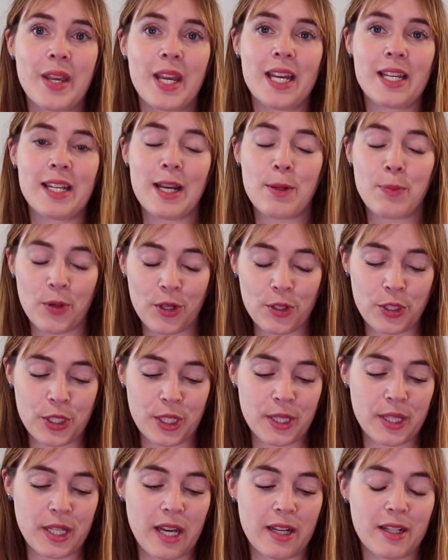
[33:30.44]
And I
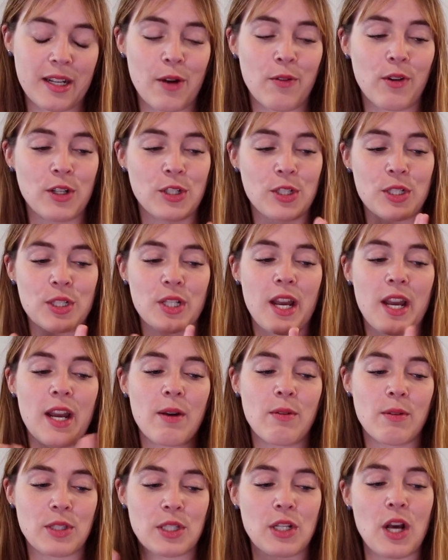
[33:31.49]
appreciate that. And I wish it
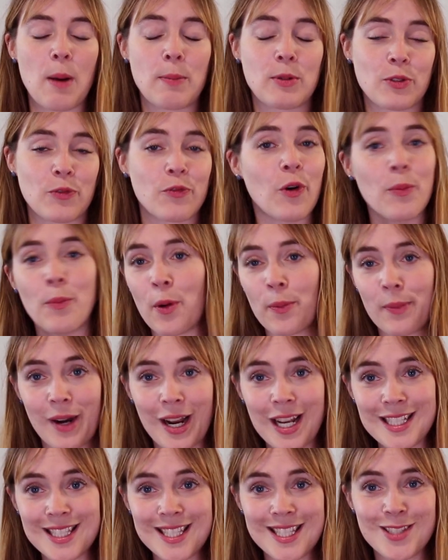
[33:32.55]
was an option for more
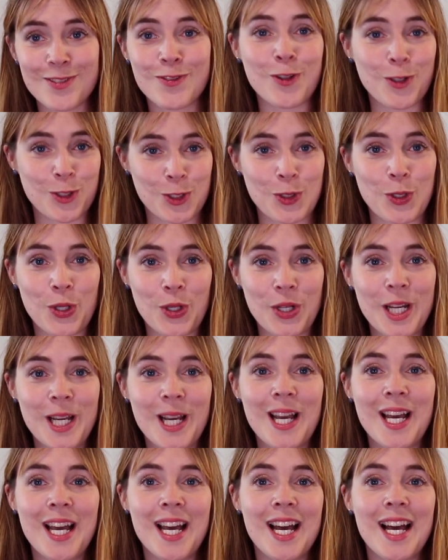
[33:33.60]
brands, for sure.
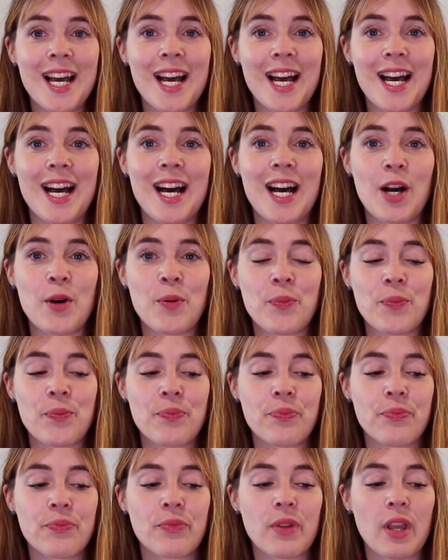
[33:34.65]

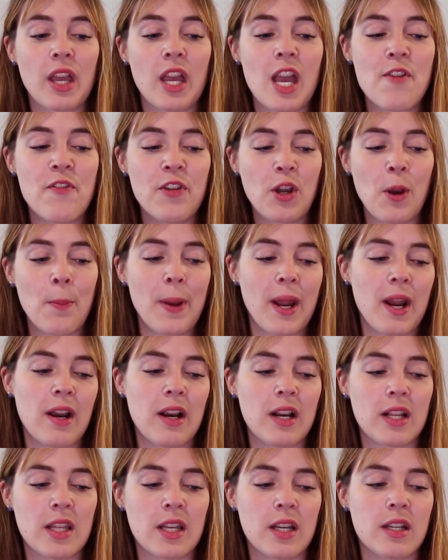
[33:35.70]
If you
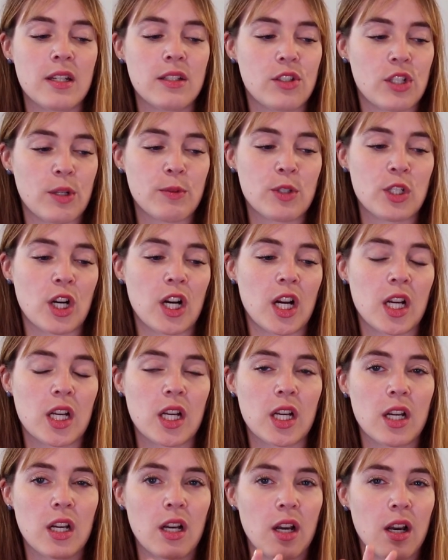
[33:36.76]
compare the Gymshark
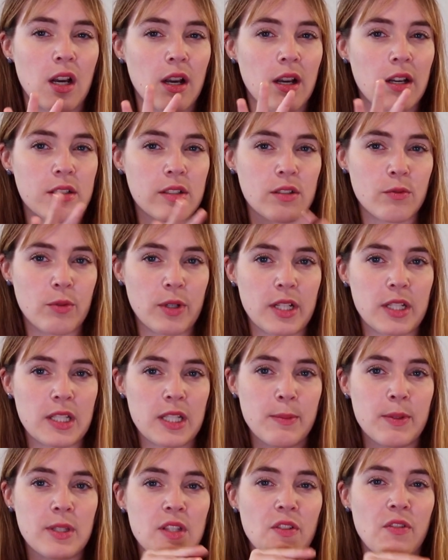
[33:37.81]
Whitney
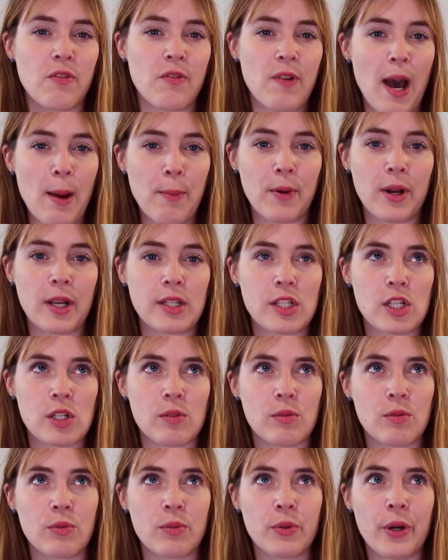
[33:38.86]
Simmons fabric
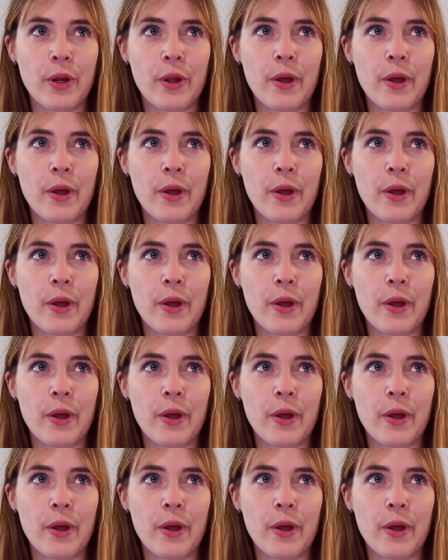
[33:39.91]
to